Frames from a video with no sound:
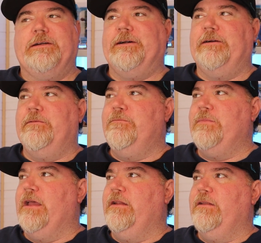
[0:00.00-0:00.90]

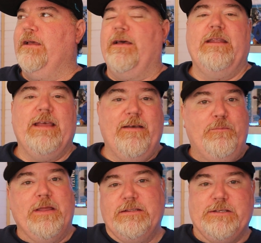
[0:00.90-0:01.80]
and
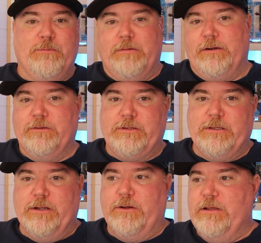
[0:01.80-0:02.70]
have been to both,
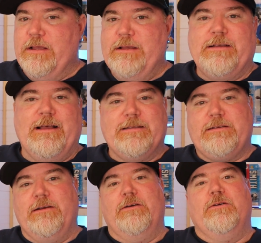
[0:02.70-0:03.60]
you know,
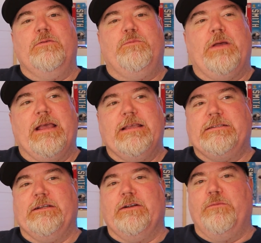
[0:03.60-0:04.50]
Costco
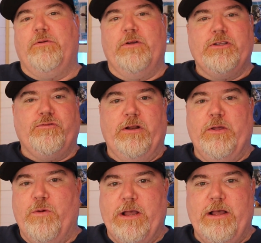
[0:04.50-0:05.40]
pays their employees
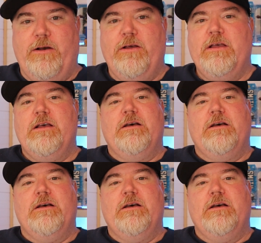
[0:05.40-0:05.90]
really well.